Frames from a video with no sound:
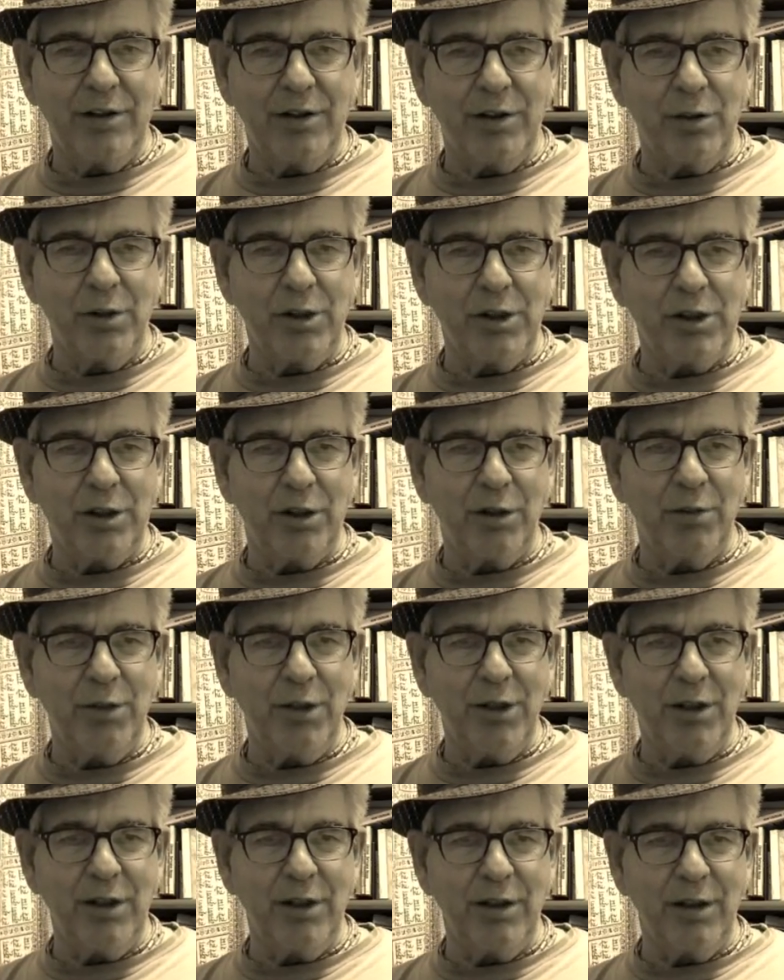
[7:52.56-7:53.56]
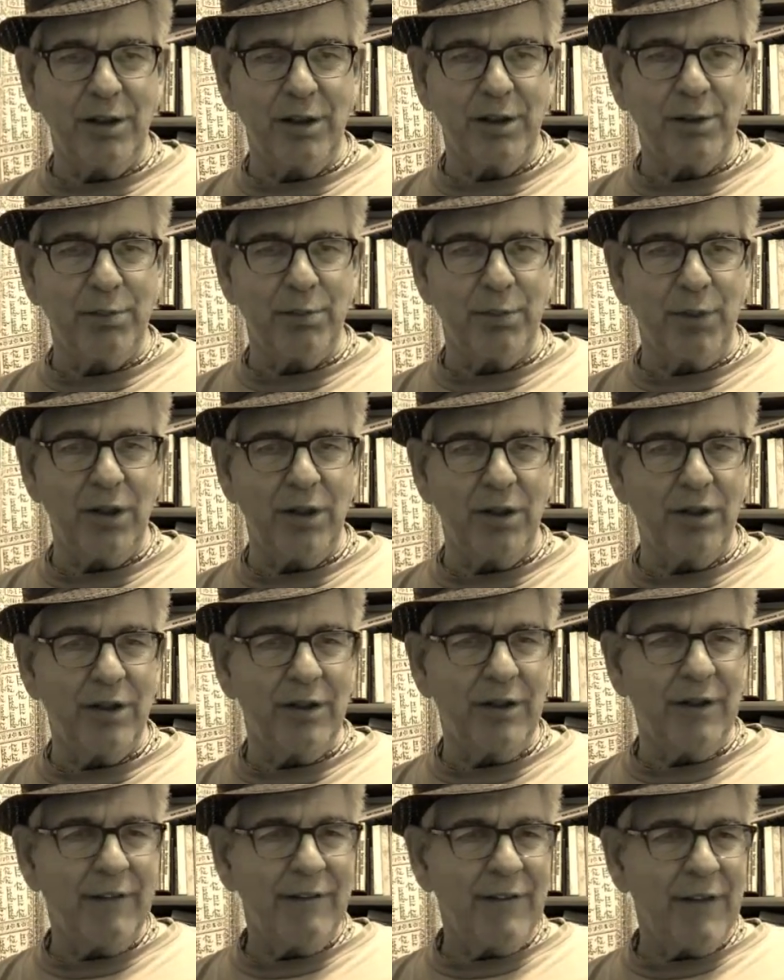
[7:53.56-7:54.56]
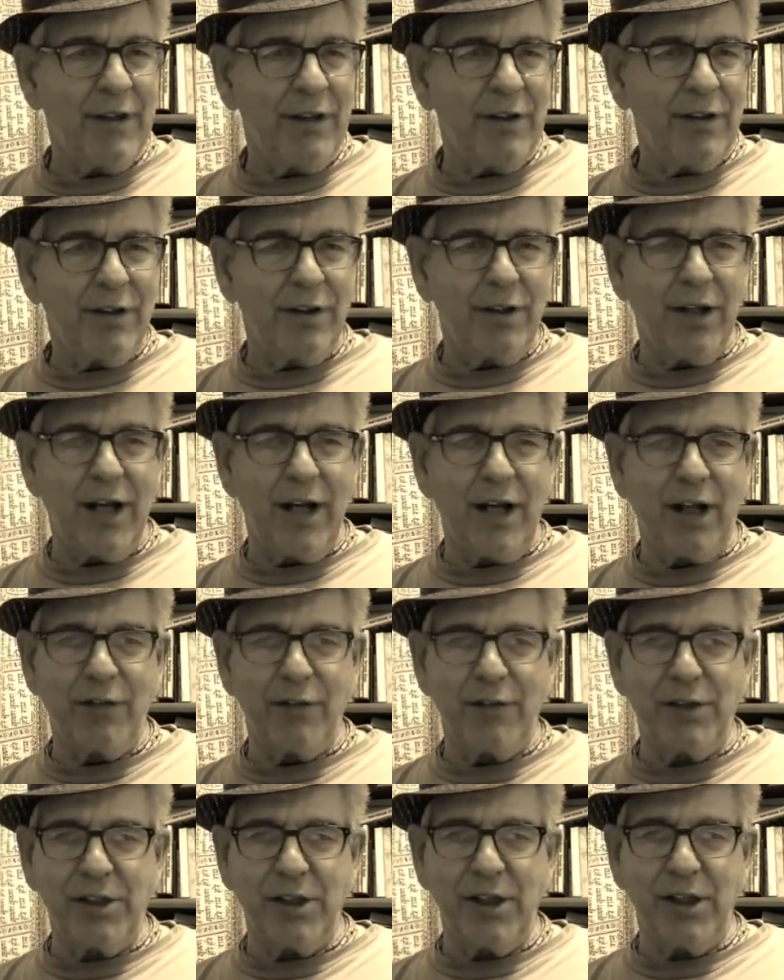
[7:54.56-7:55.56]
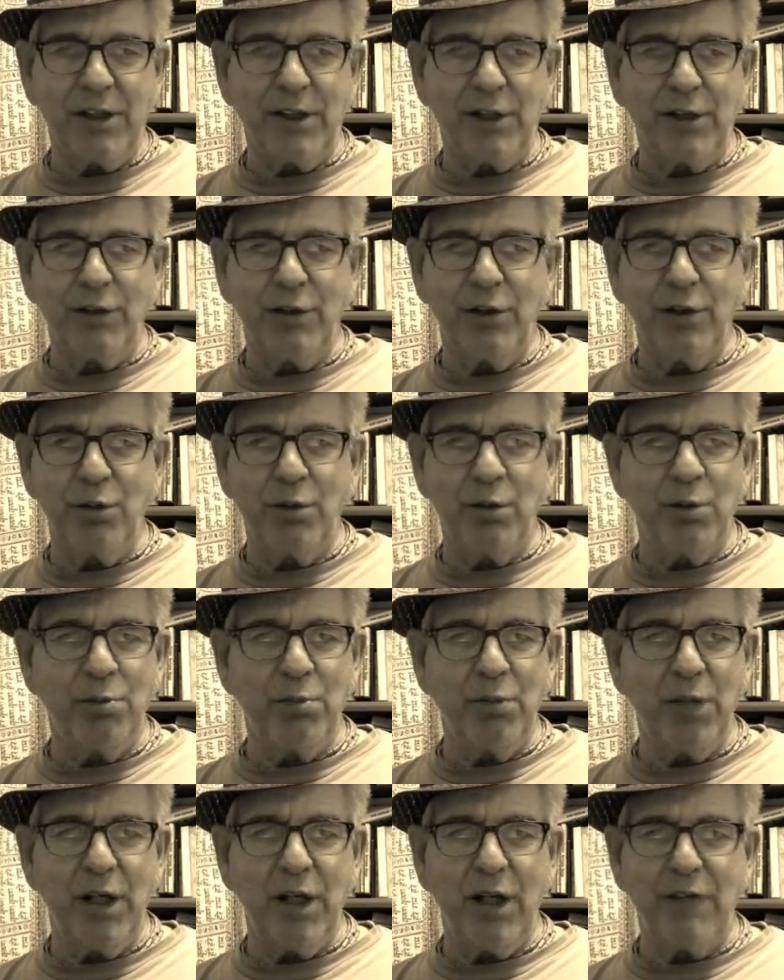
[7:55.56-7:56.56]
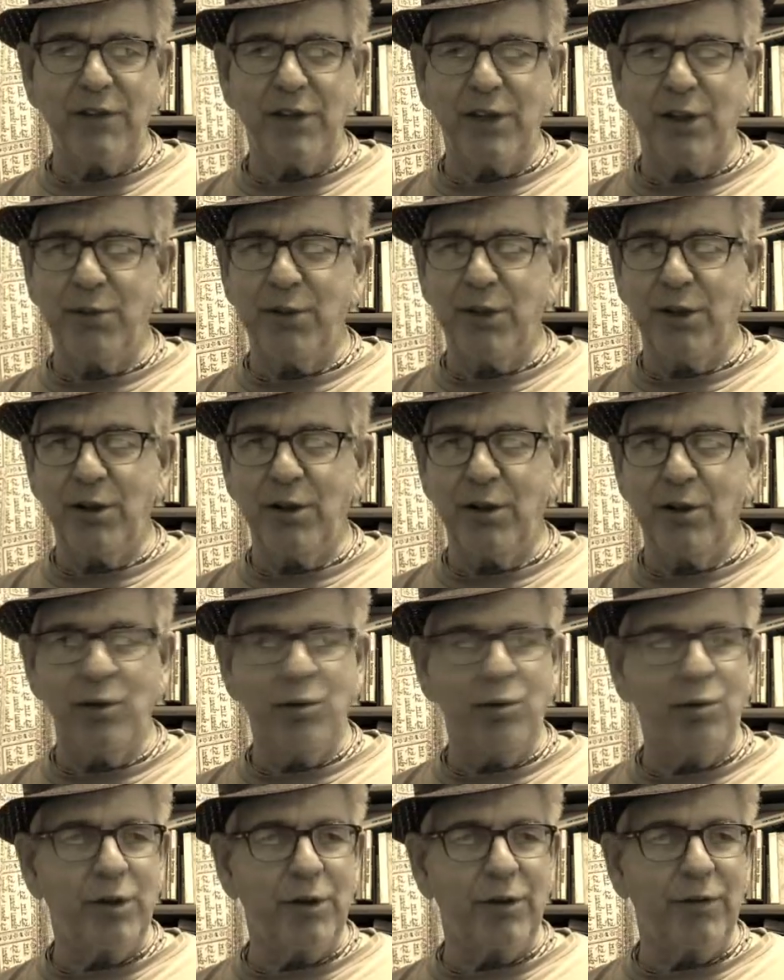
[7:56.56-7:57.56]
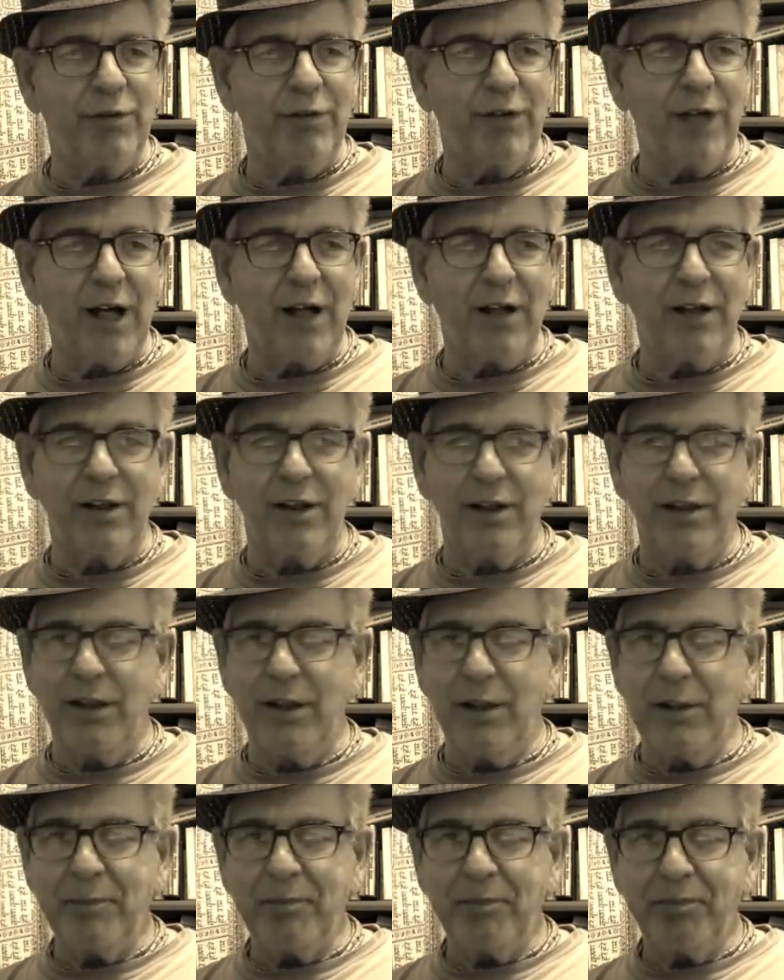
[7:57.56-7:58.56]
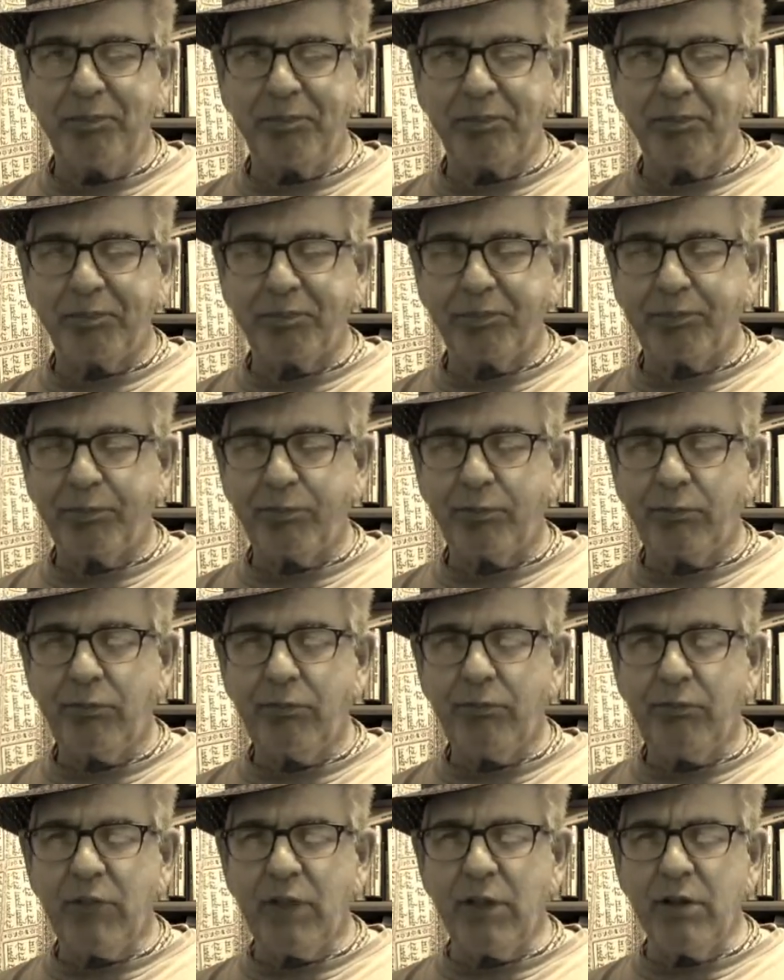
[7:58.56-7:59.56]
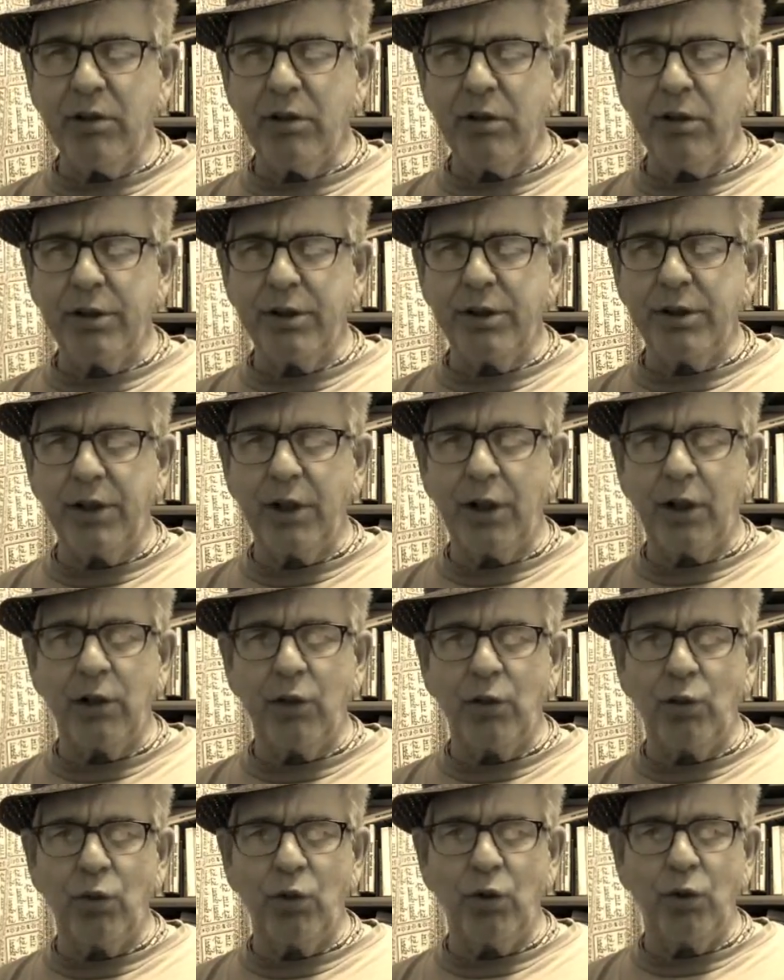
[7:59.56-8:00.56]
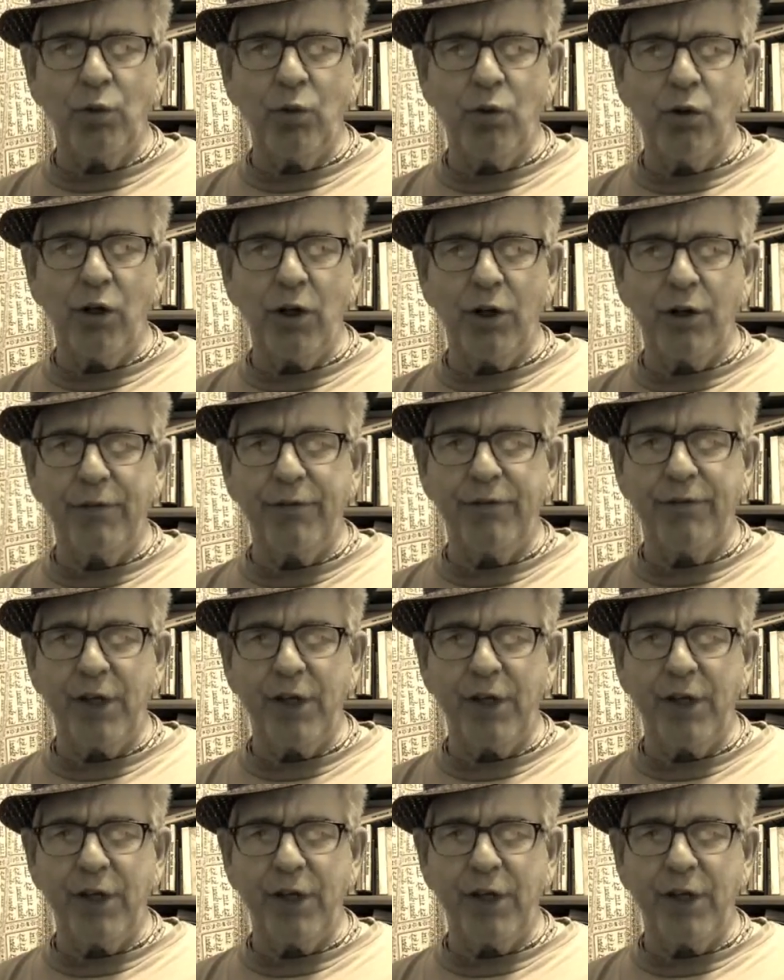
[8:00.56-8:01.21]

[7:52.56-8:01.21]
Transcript: Jewish comedians, but the lack of sense of humor may have something to do with the fact that during the Second World War, the